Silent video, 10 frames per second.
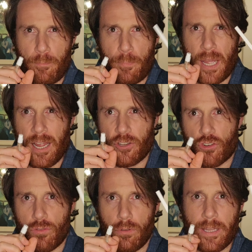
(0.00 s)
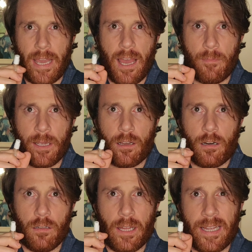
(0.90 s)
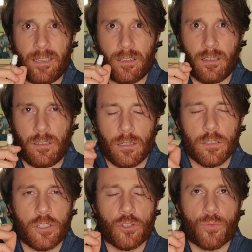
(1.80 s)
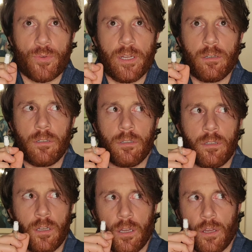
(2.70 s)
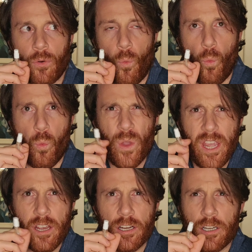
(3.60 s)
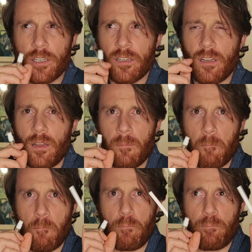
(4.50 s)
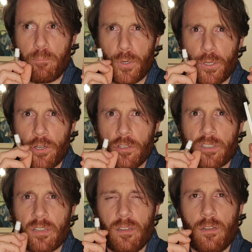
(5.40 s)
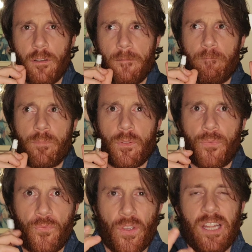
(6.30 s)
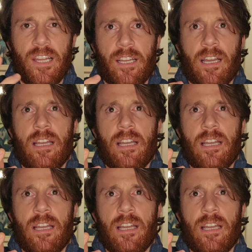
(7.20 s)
petrochemical, industrial, weird, burnt feeling.